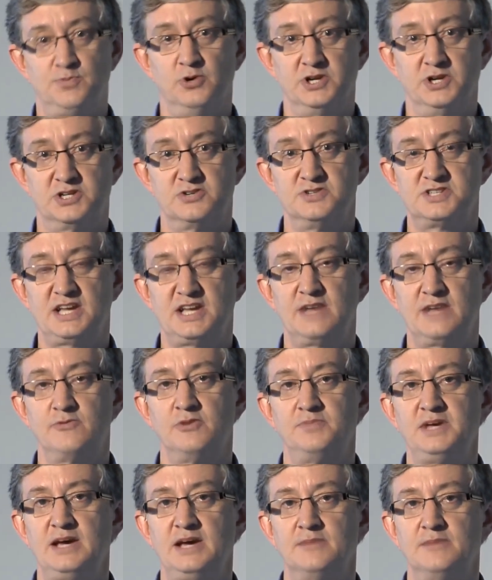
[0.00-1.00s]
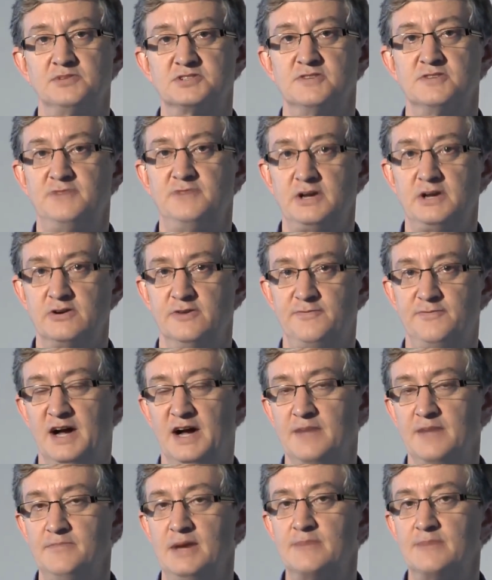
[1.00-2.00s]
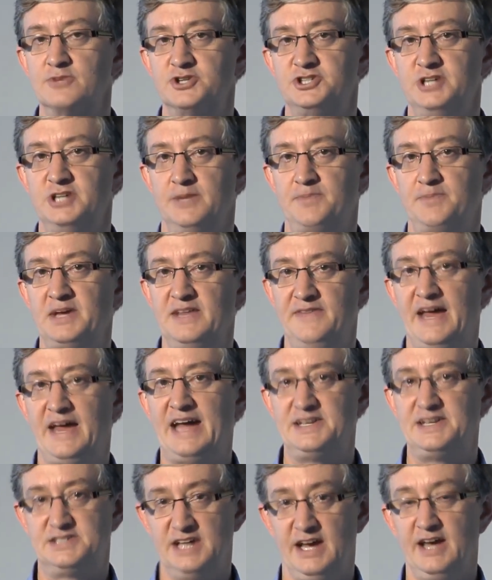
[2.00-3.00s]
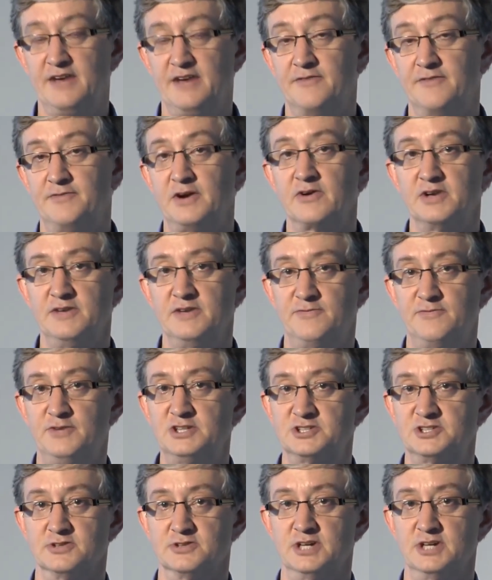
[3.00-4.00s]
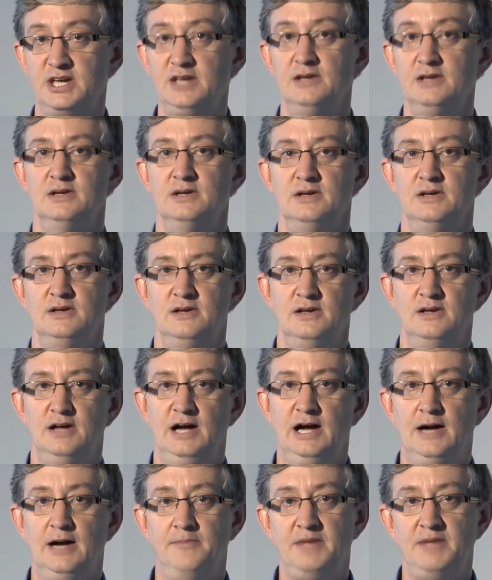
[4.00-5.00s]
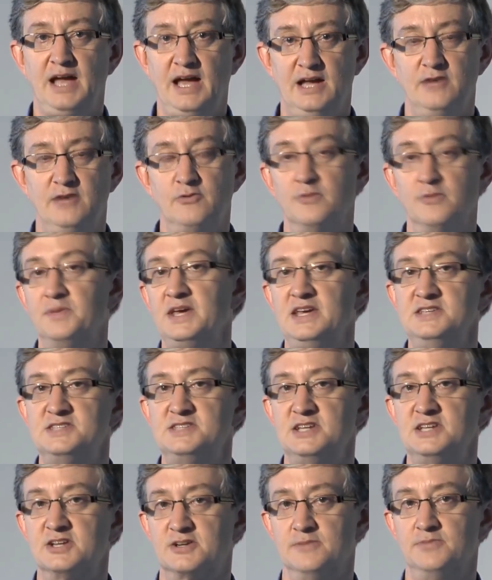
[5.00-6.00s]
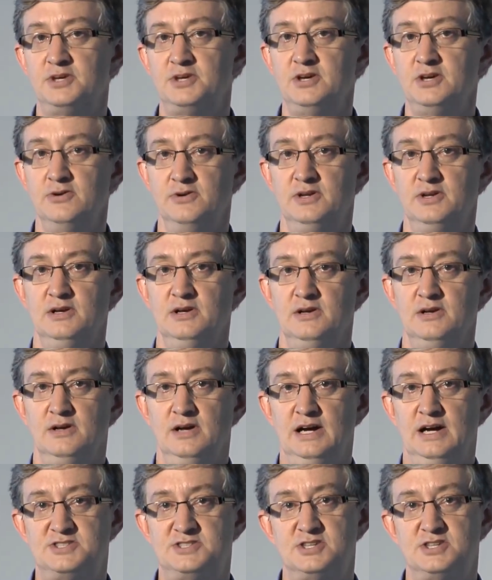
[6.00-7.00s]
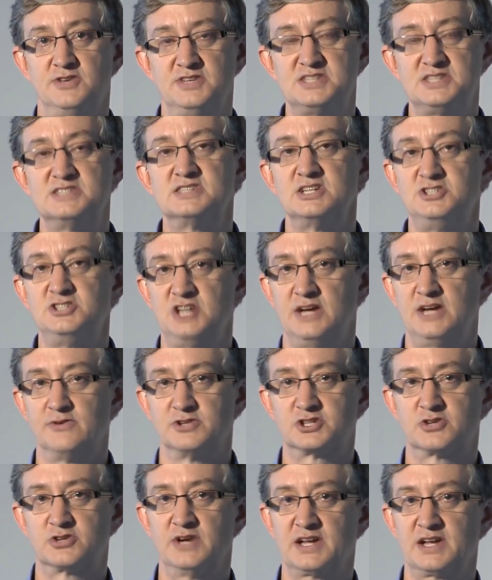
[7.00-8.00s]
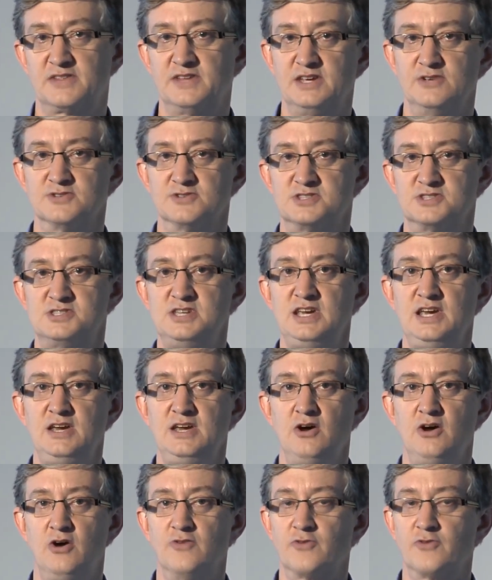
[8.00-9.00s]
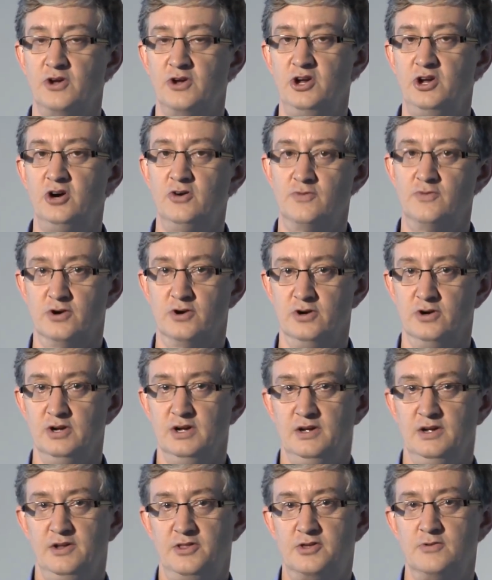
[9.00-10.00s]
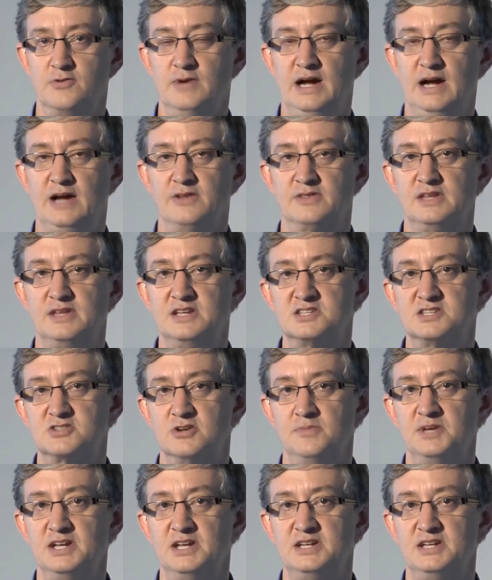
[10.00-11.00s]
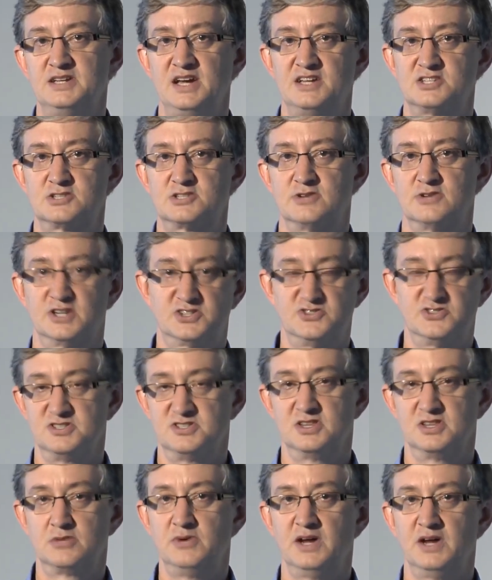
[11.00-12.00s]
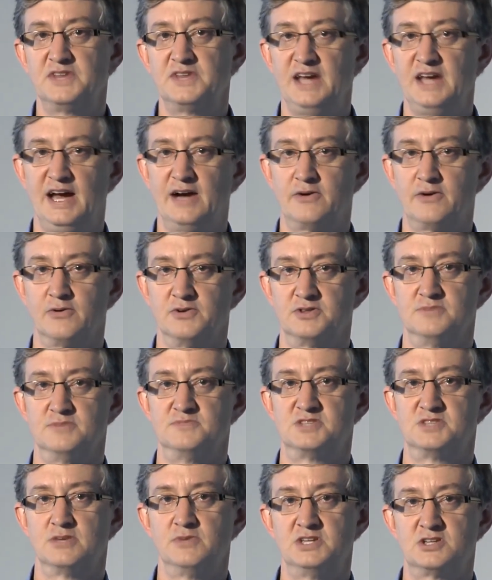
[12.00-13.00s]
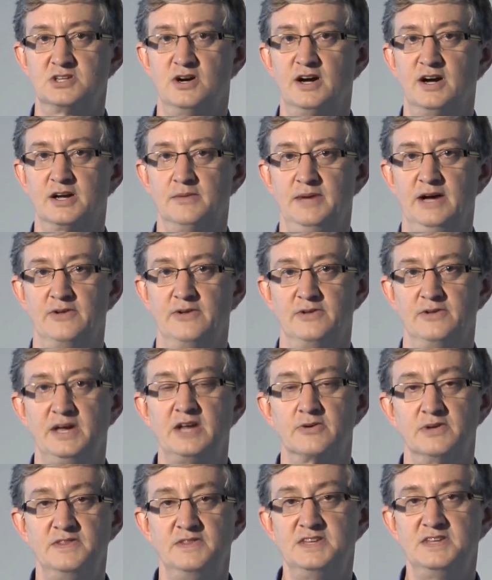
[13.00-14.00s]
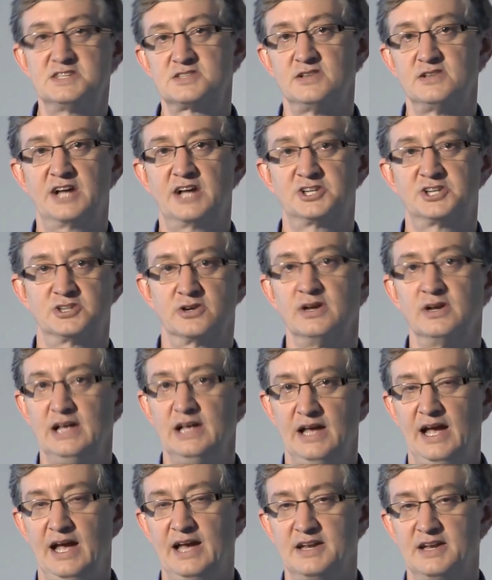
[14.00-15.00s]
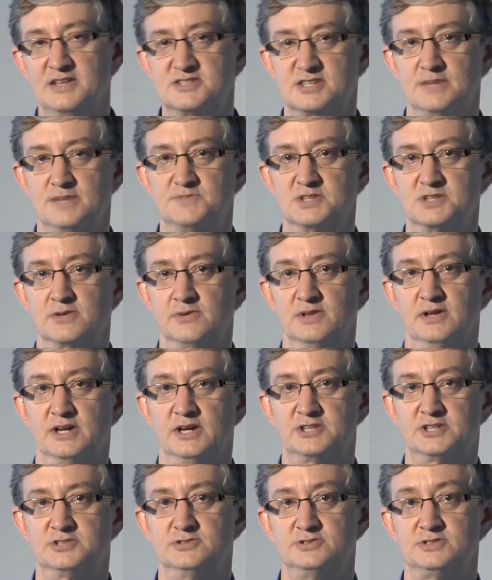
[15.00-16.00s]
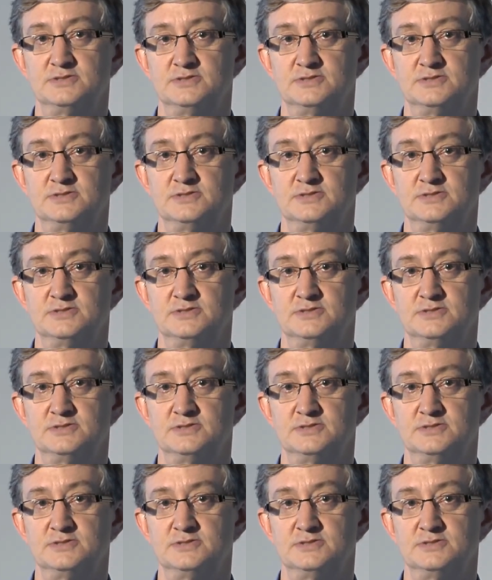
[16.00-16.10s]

pointers, and we'll be able to verify membership in that DAG very efficiently, and it will be easy to compute. So this is a general trick that you'll see over and over throughout the distributed data structures and throughout the algorithms that we talk about later in this lecture and in subsequent lectures.